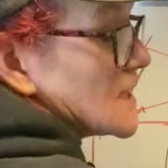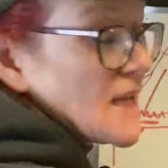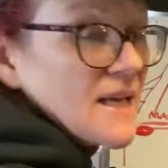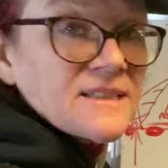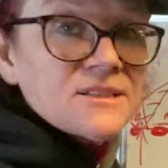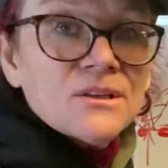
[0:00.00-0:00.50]
their
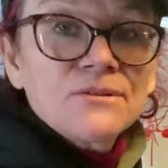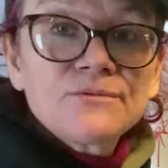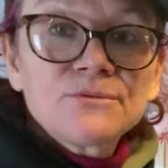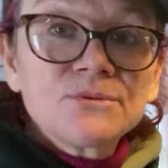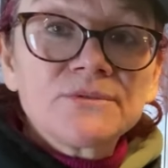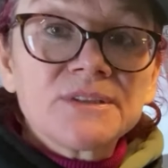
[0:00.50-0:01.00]
heads
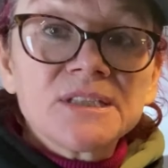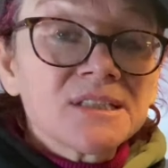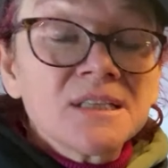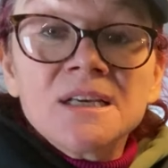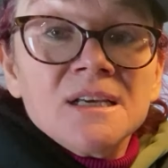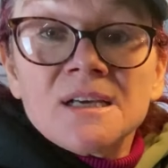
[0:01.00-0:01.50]
over all of
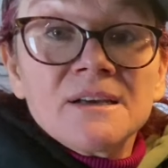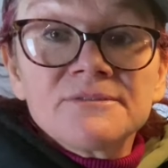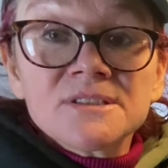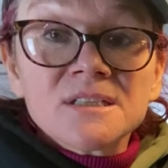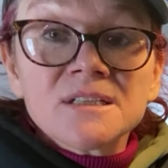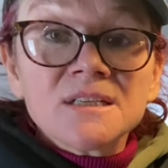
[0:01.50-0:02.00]
this
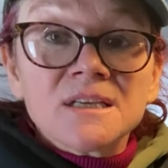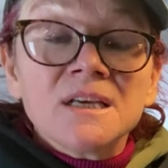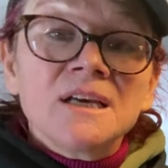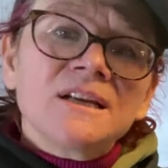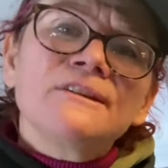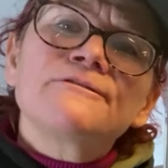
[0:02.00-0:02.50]
haven't done it.
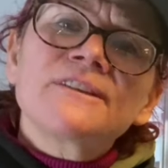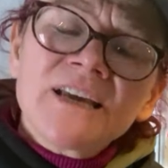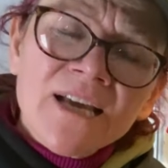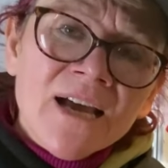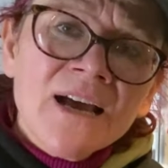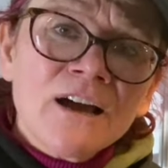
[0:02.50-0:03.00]
And if they
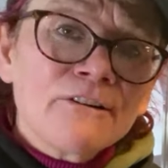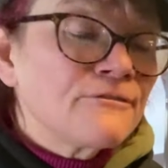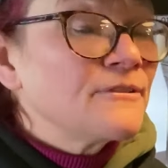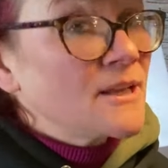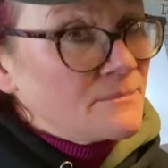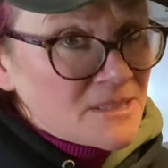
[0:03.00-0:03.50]

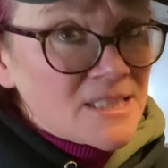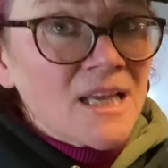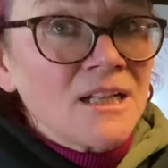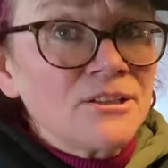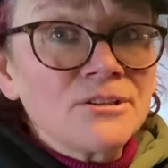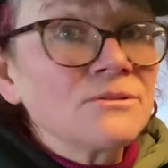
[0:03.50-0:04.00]
have, let me
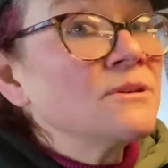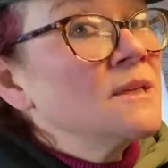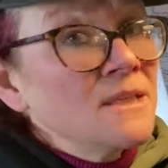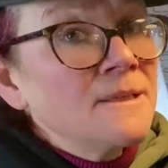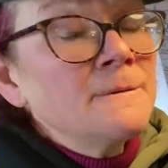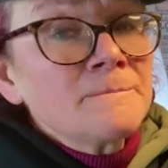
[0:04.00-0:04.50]
tell you,
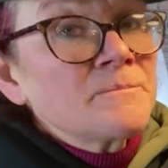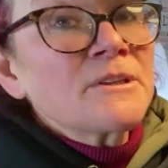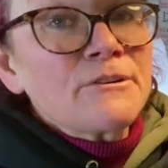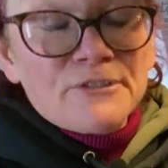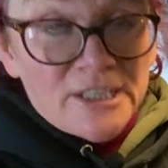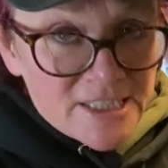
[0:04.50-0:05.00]

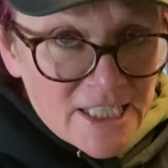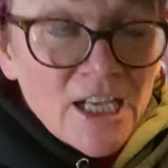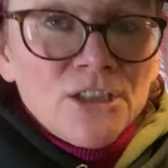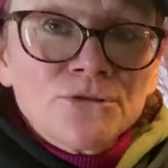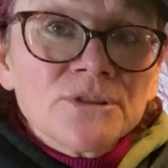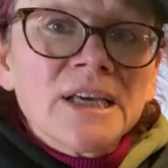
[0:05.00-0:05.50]
if they
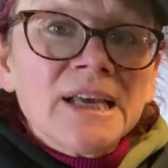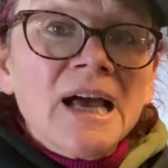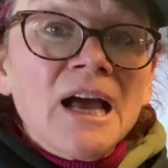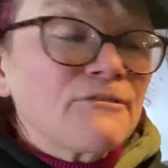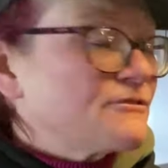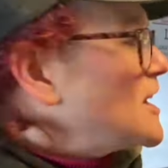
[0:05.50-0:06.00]
tell you they
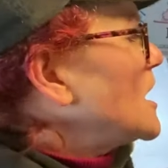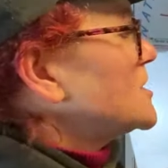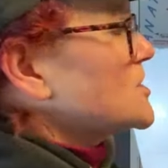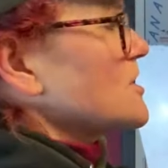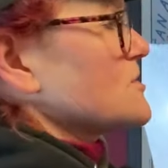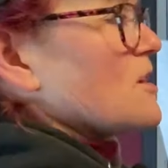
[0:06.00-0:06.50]
have,
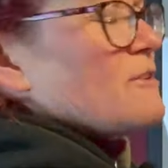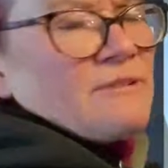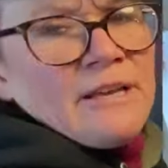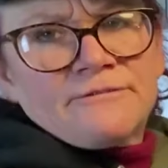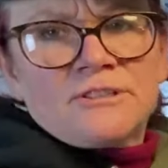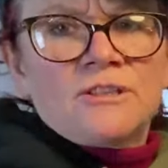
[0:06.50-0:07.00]
yes, yes, I've
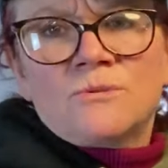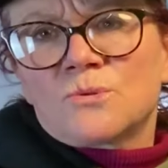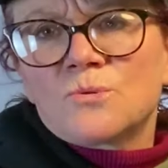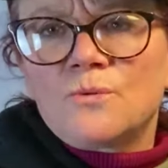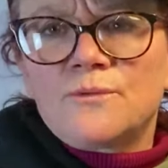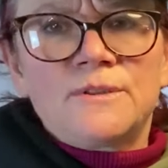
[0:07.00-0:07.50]
left it and it
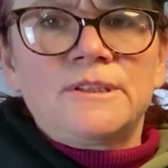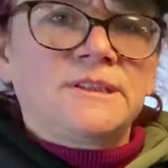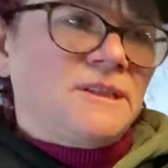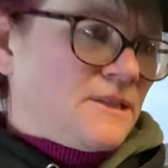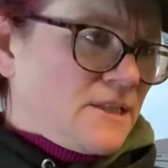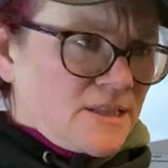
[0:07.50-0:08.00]
was awful and
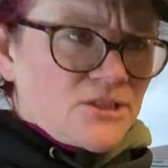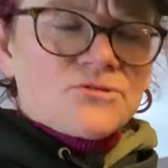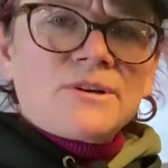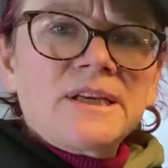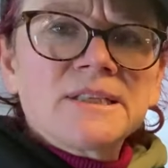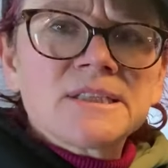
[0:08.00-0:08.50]
he, he
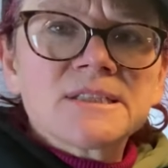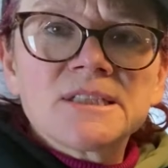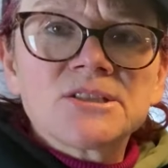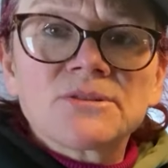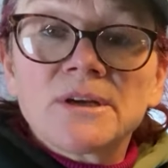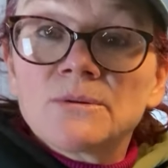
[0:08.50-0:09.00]
strained this and
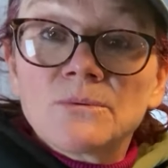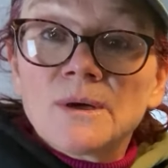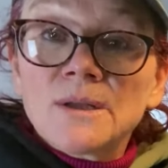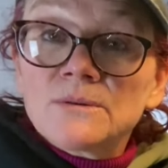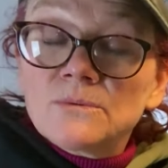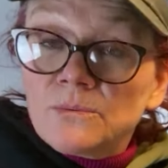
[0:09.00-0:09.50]
he strained.
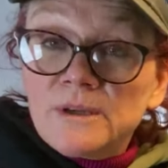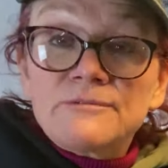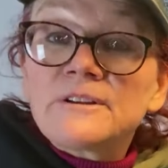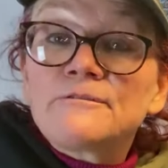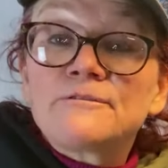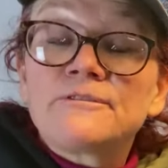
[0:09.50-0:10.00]
Well, we've
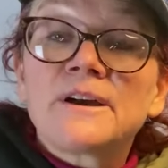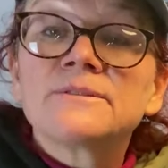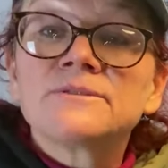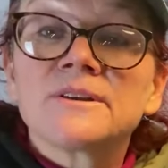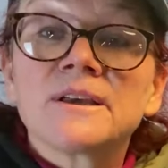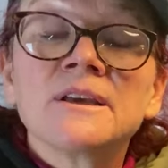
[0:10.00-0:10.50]
never
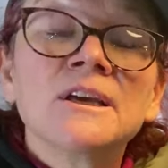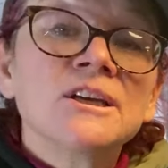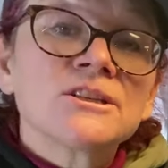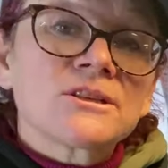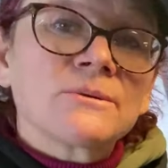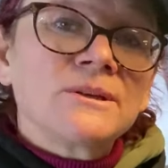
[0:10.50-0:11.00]
found it.
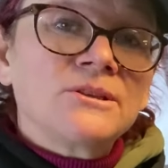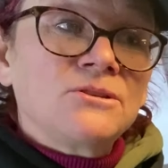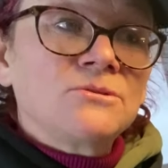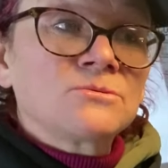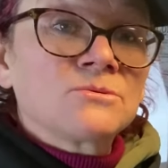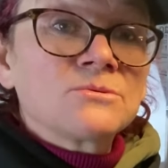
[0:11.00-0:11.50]
So either
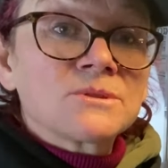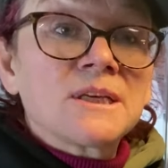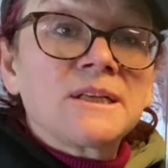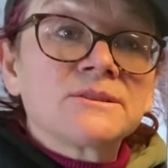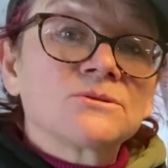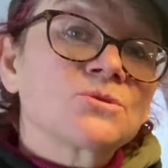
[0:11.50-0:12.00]
you're not
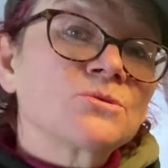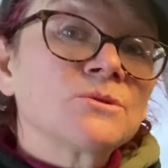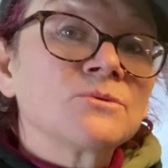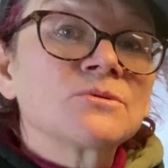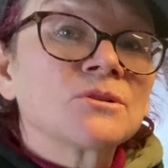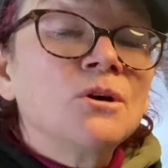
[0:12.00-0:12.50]
telling the
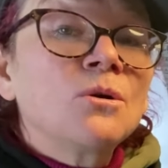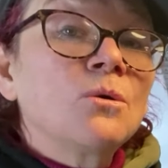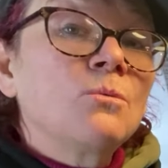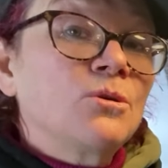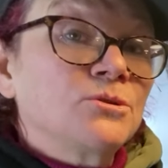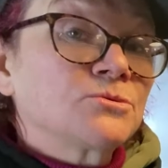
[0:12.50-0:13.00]
truth
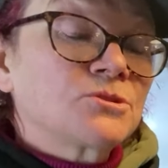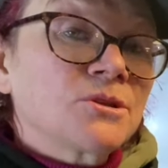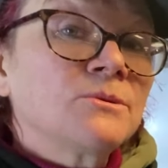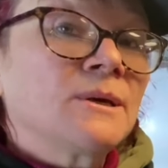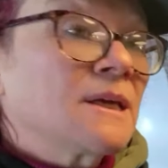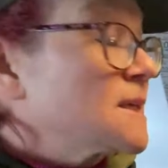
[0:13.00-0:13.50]
or what you're
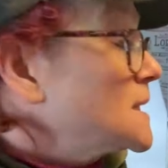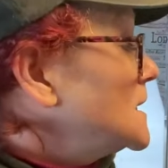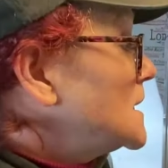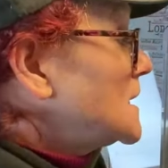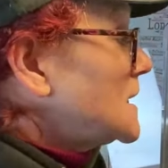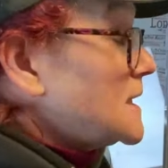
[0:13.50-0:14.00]

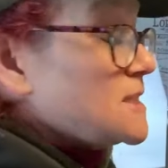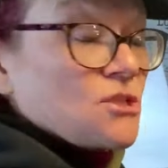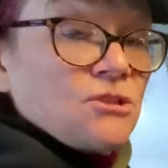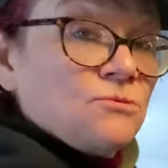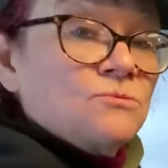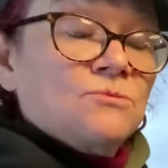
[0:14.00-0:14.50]
doing is
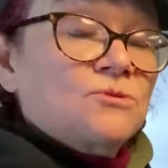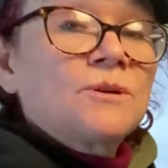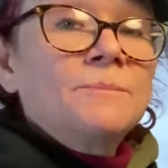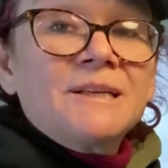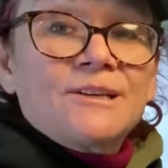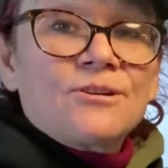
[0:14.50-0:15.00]
that you're not
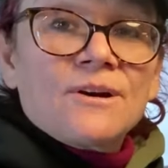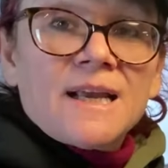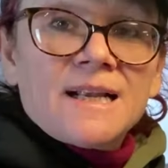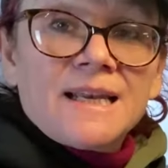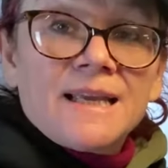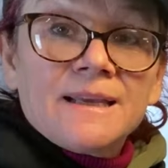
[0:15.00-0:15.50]
trimming
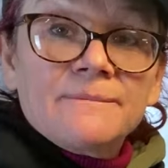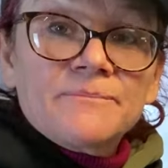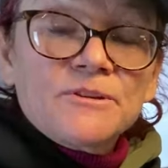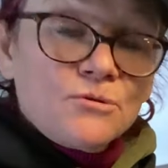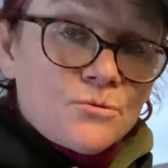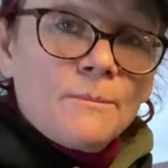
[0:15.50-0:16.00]
correctly,
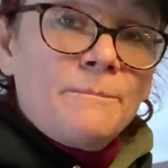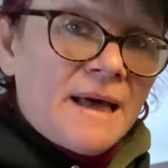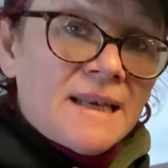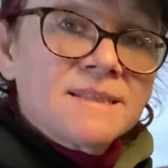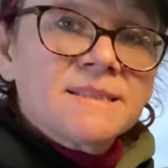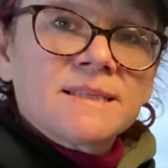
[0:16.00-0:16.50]
you're not
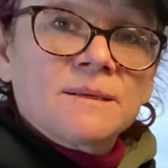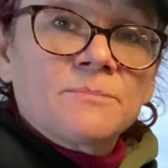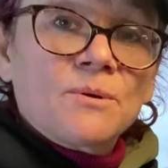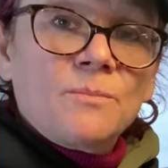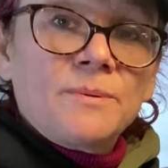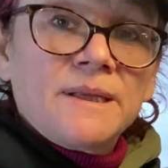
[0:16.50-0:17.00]
balancing
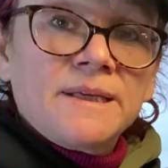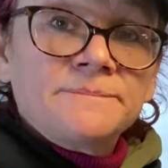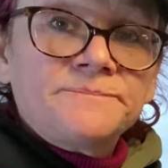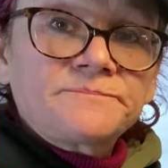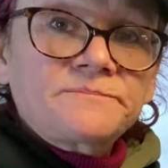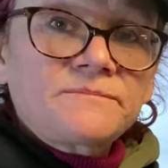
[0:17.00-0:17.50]
properly
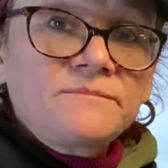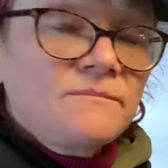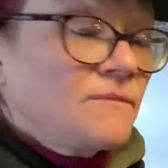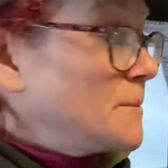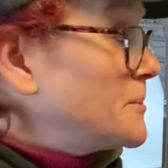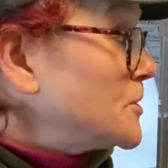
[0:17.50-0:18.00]

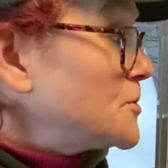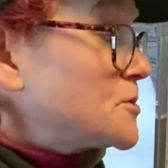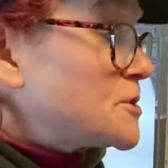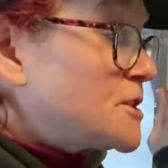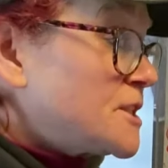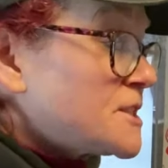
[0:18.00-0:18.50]

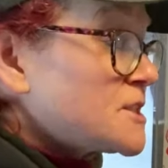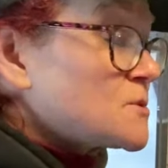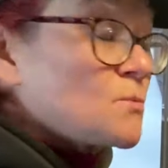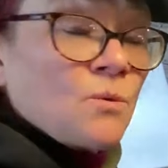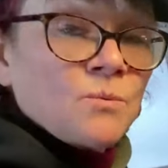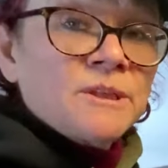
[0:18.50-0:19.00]
because this
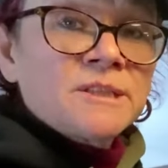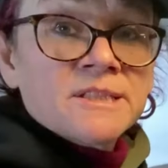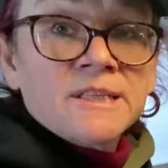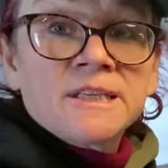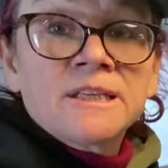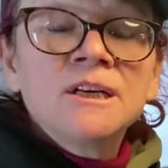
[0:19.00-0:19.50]
is what we
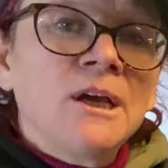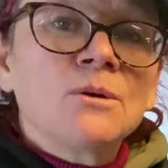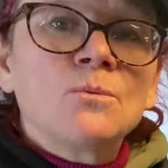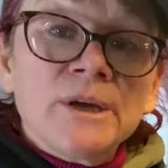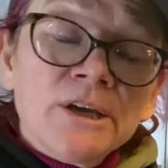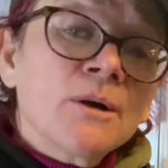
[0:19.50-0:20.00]
see.
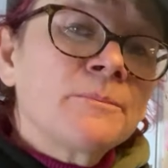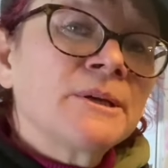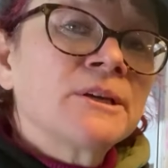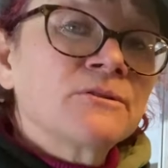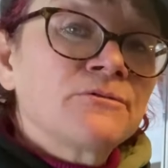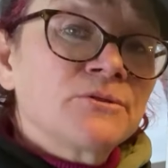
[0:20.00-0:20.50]
We are
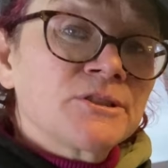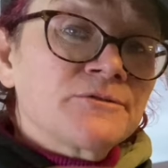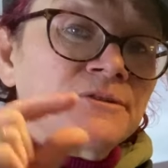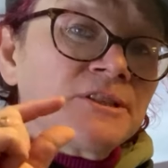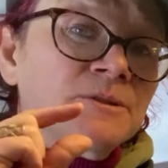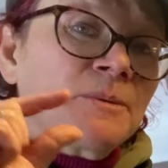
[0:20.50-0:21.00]
being the voice
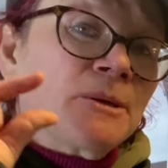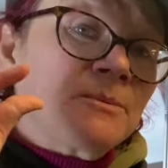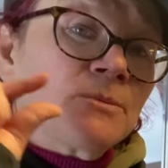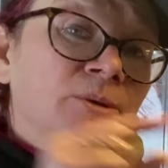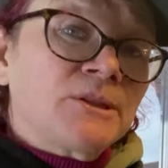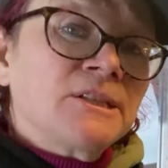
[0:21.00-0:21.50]
for these
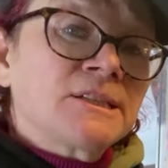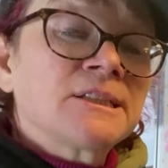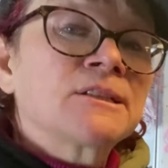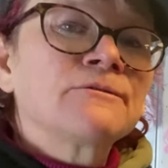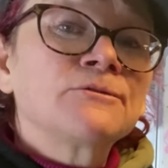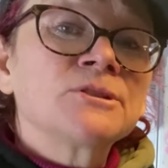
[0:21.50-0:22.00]
people with these
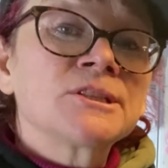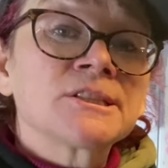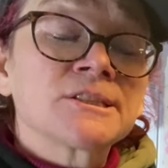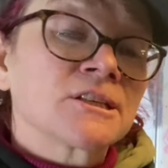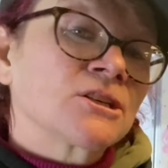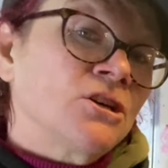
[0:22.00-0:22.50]
little
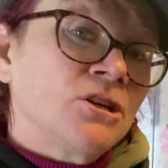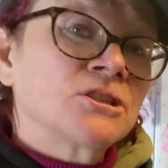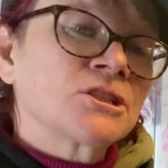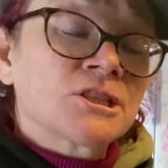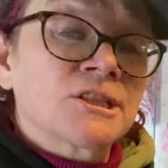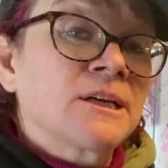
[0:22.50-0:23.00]
voices that
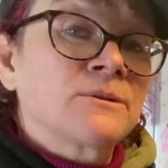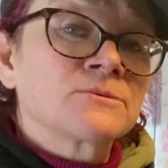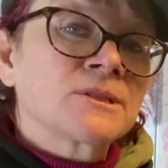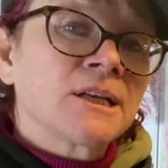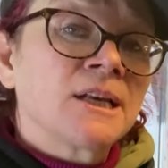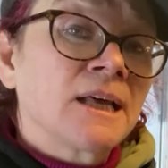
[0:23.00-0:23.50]
can't
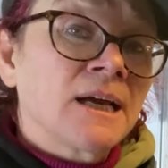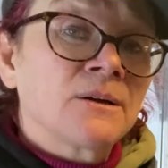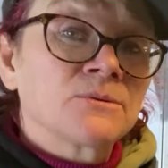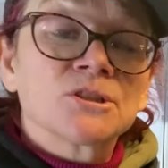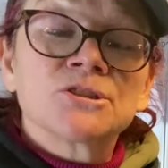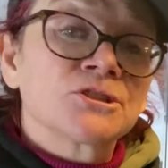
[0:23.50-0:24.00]
shout
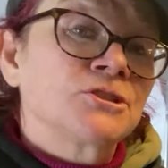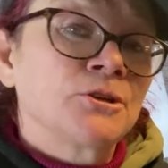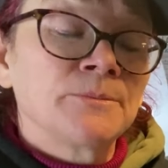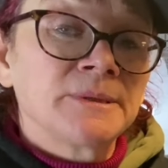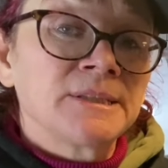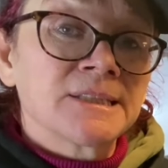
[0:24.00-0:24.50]
loud because
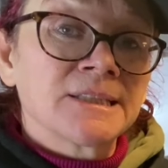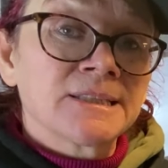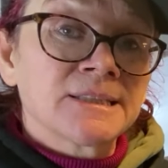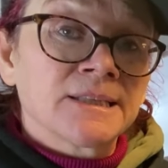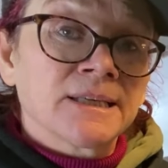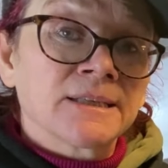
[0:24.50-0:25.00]
nobody's
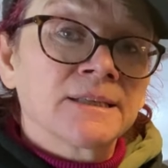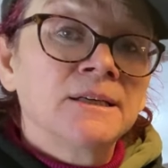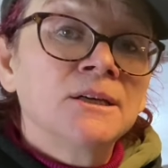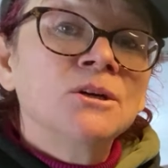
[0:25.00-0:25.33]
listening.